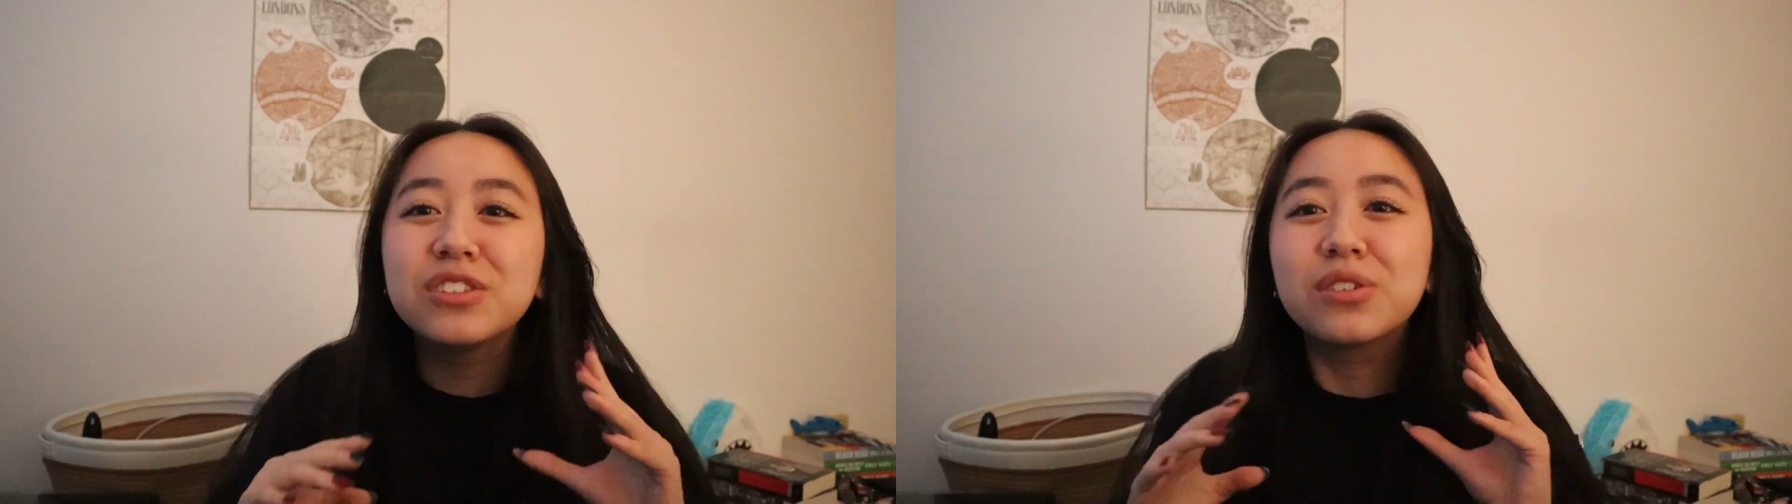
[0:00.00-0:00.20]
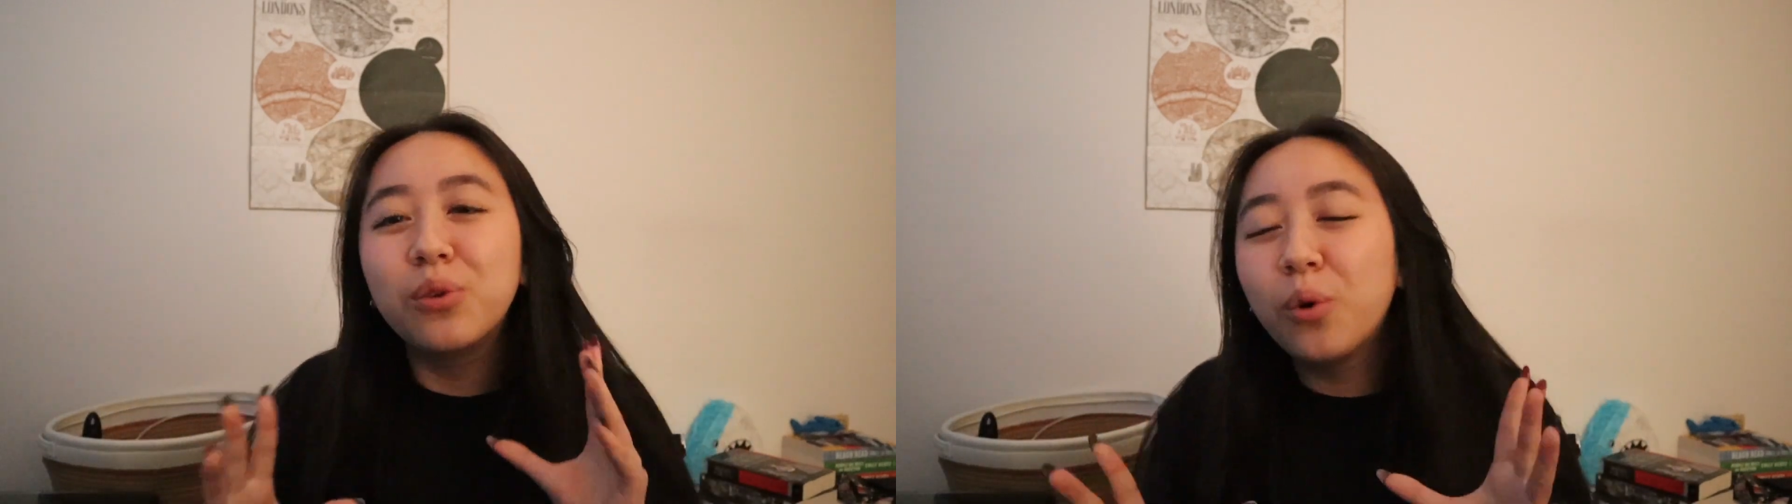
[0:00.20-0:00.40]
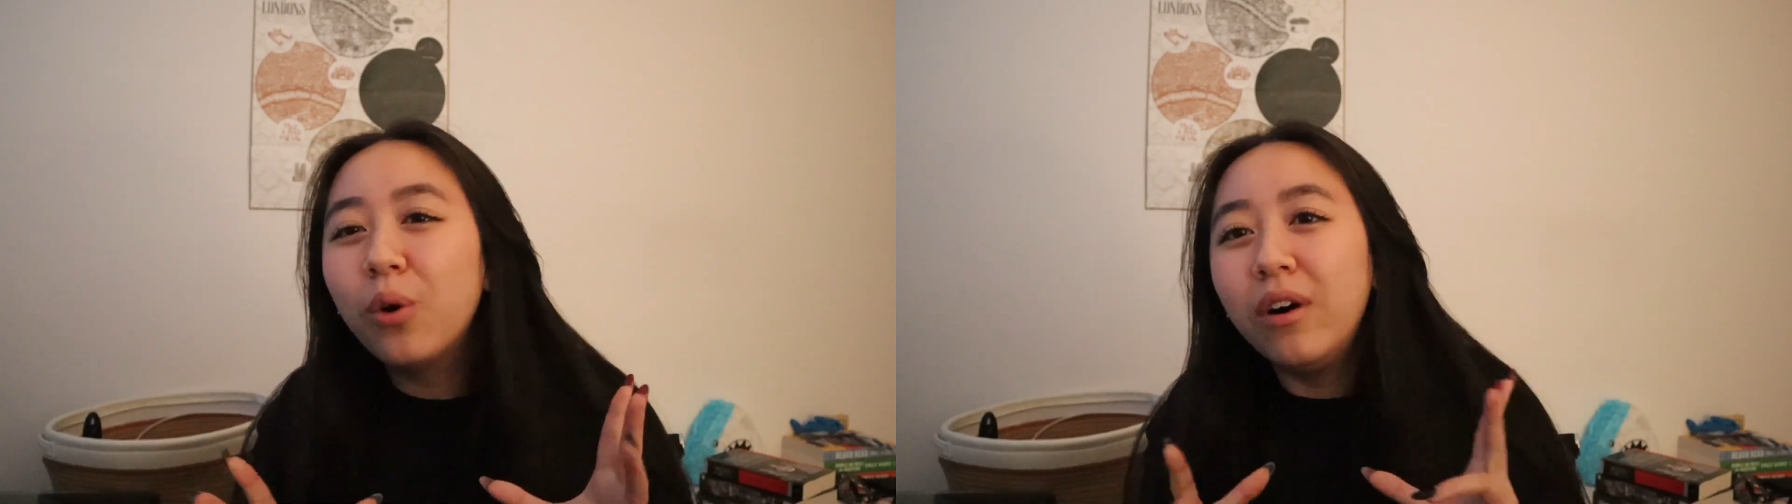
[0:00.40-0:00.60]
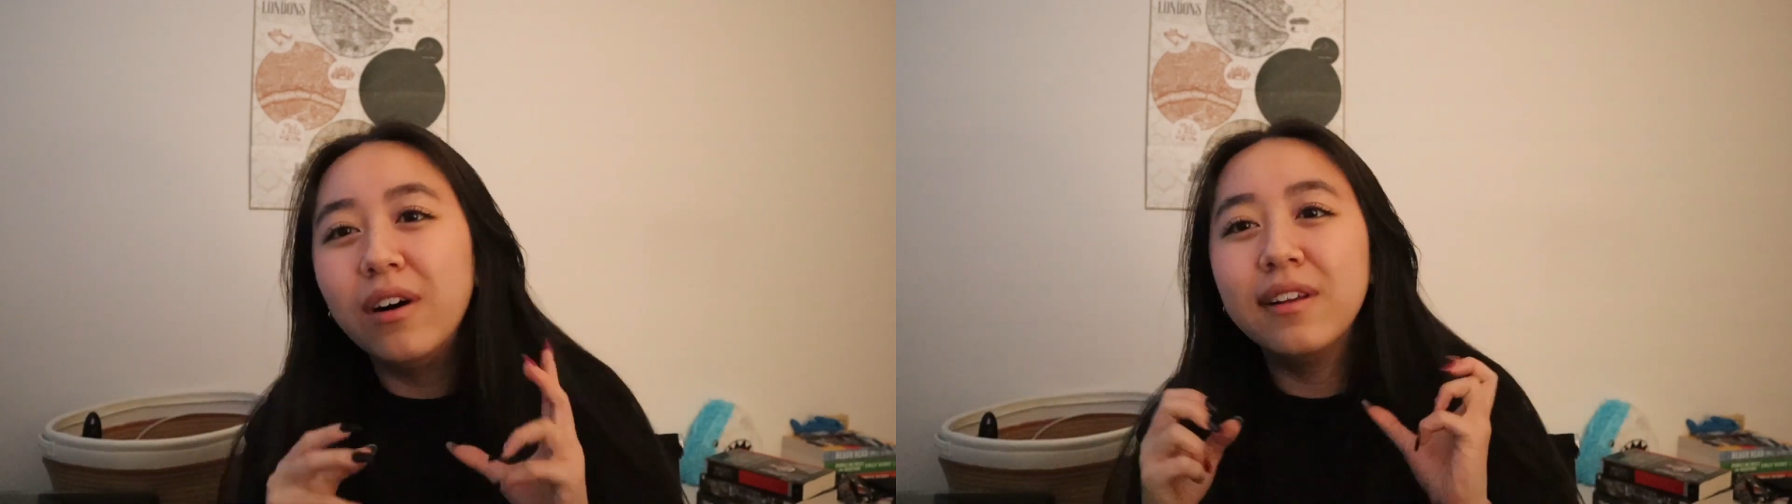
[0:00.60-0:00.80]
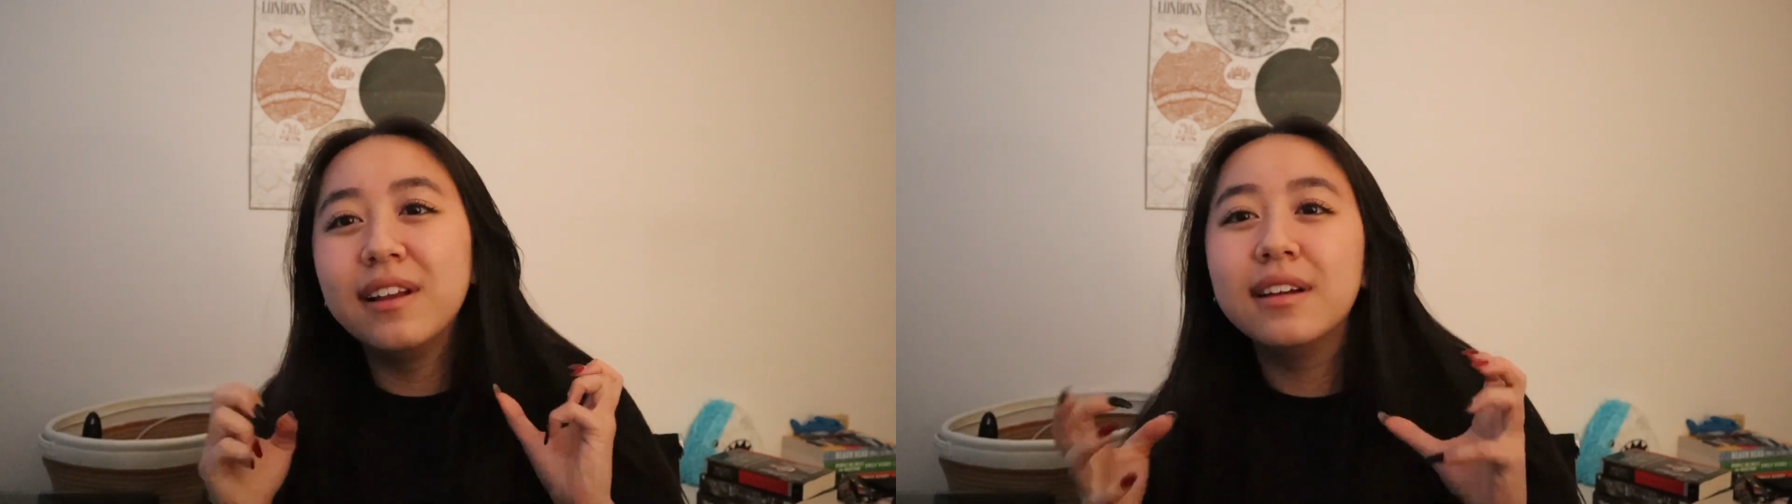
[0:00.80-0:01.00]

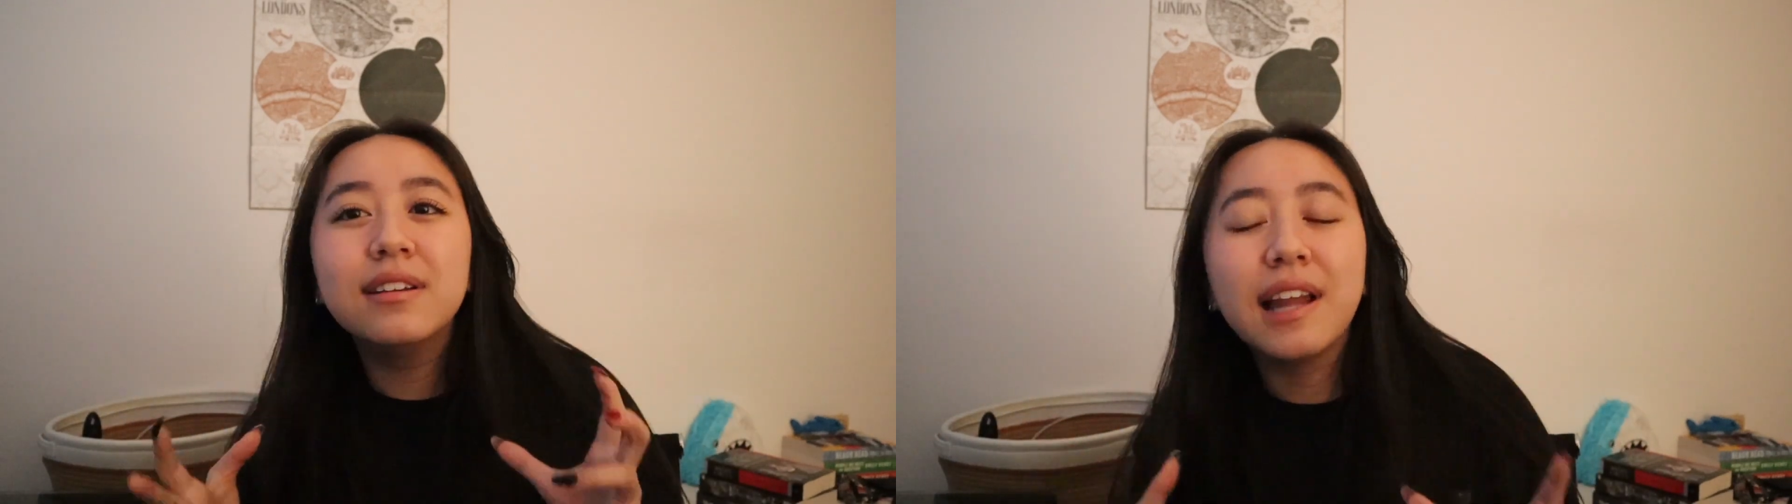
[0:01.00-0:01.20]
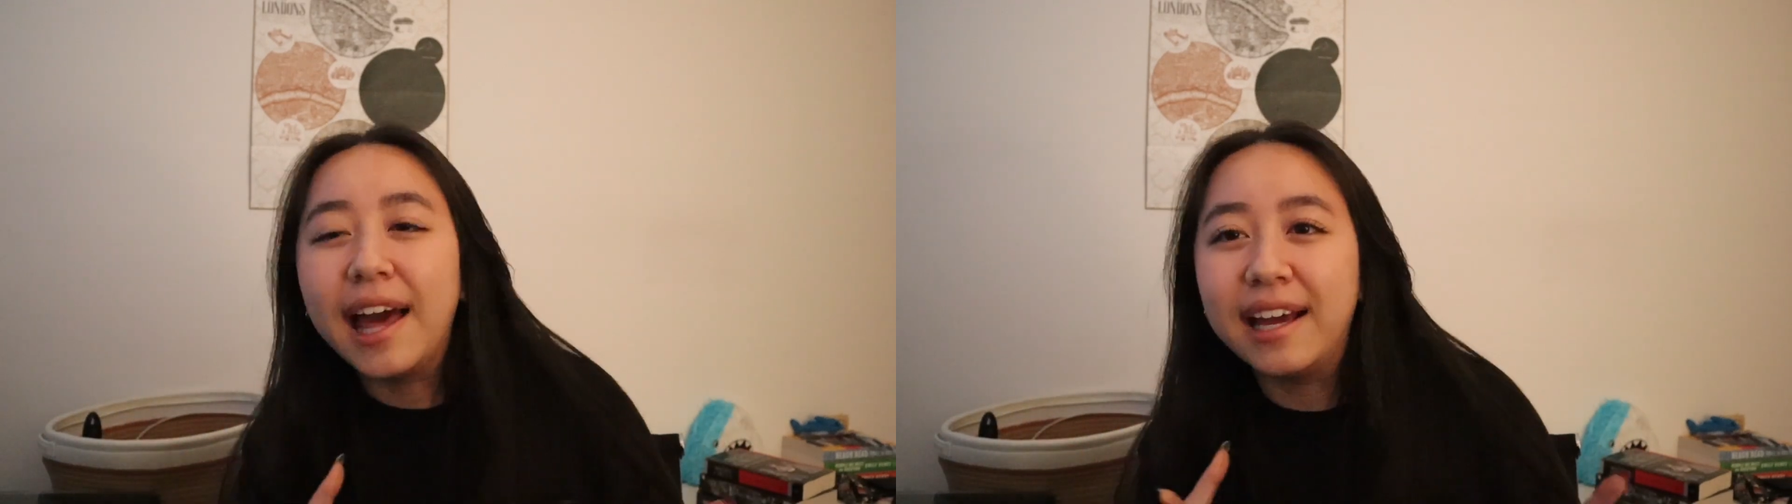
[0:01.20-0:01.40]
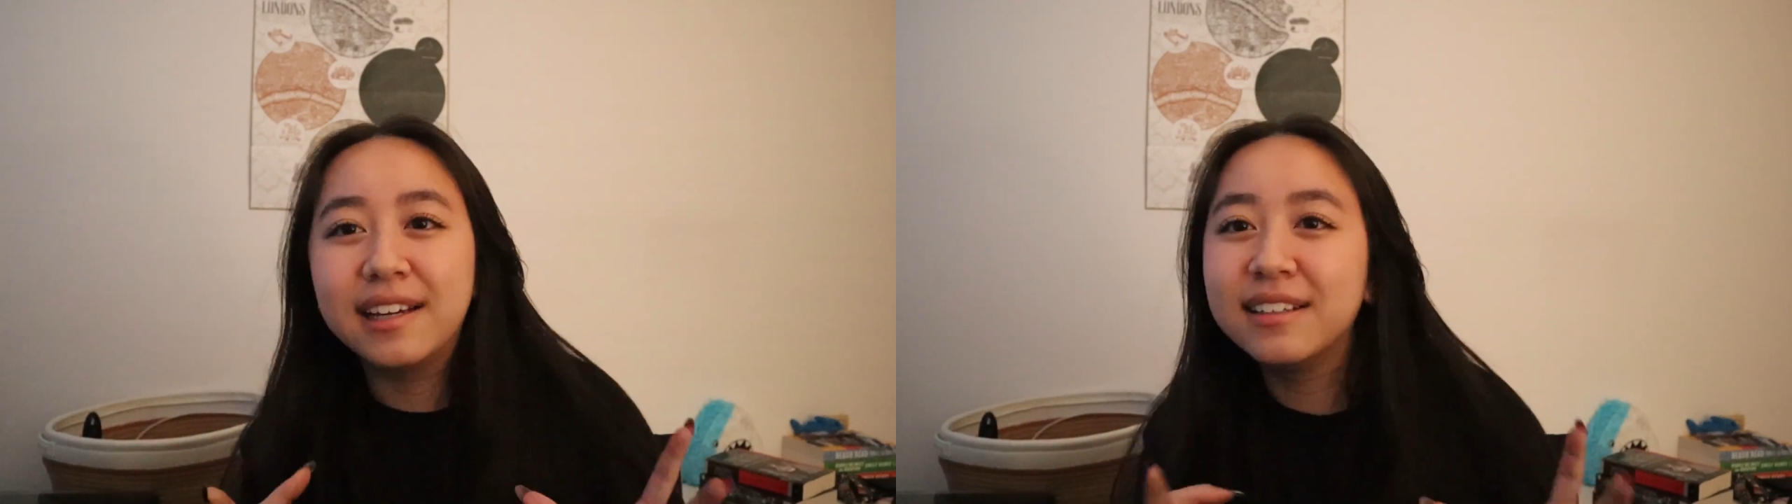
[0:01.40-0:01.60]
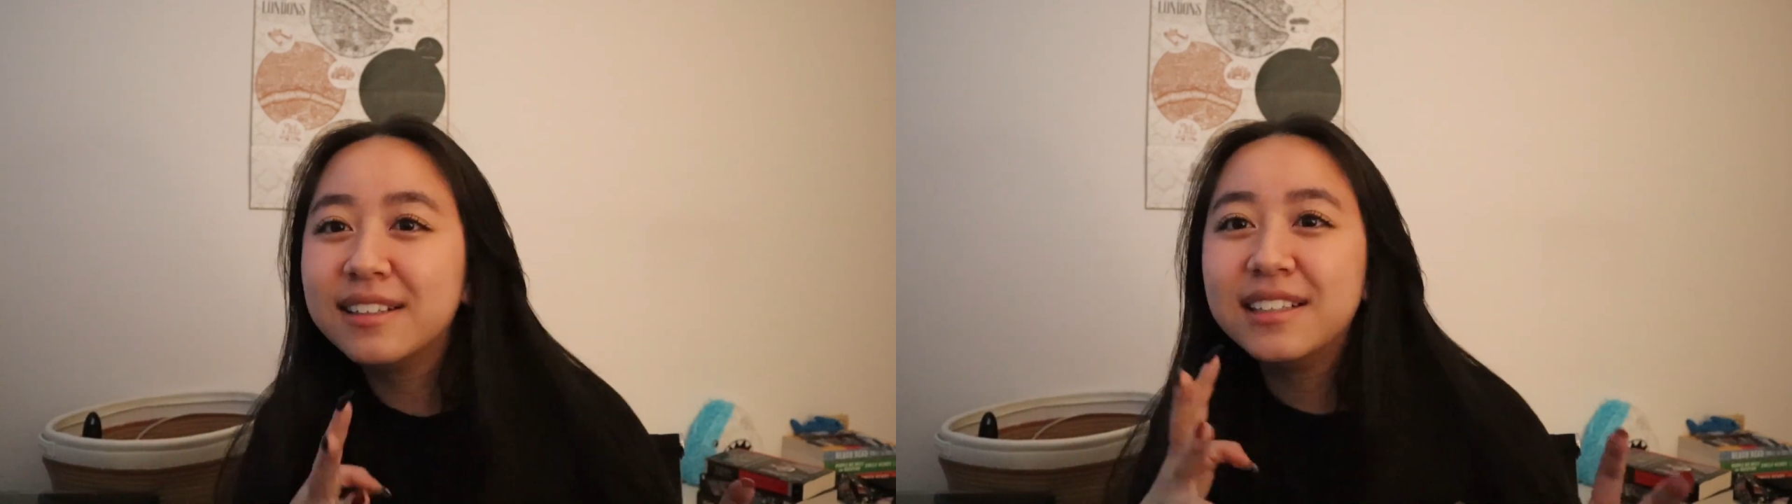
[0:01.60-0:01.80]
school, like